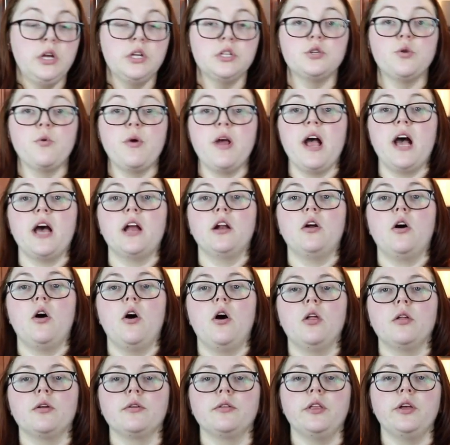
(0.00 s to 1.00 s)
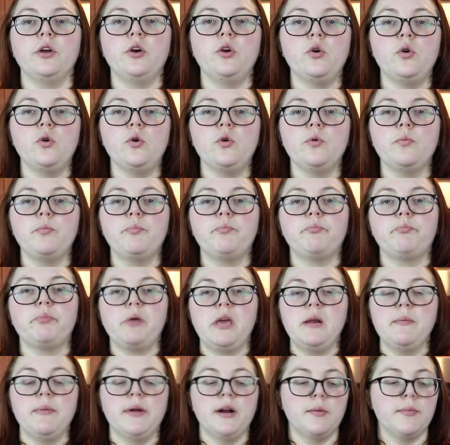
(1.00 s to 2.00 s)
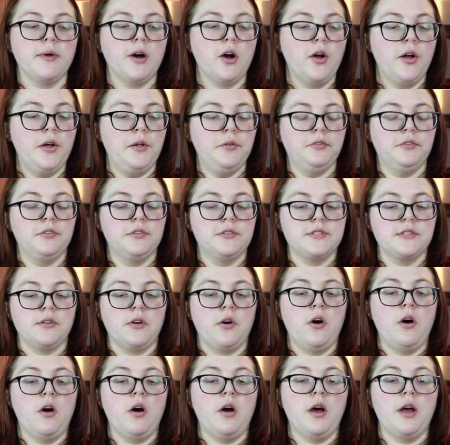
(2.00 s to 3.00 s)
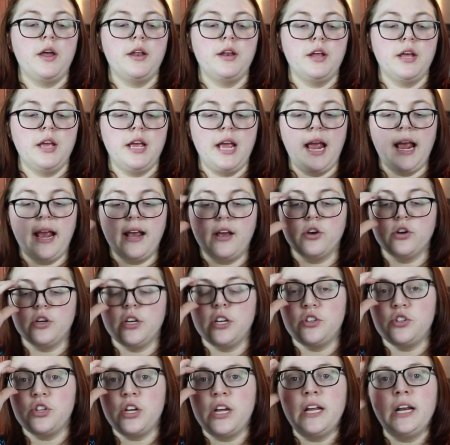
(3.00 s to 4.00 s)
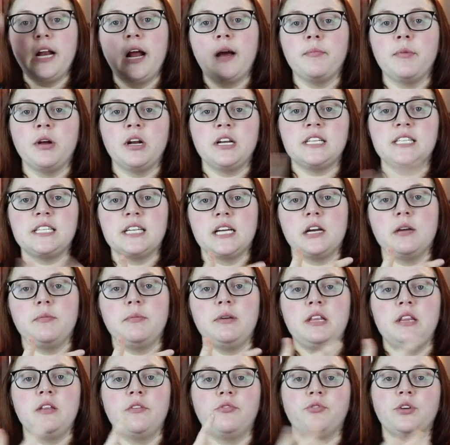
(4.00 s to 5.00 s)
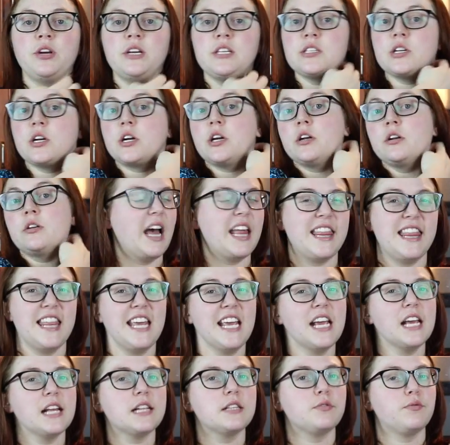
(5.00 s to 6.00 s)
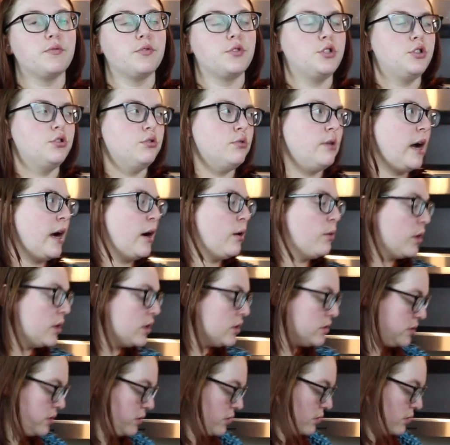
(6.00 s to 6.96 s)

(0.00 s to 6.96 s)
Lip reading: So we got all our little peanut butter balls on a cookie sheet. I'm gonna stick them in the freezer. I think it's for 2 hours.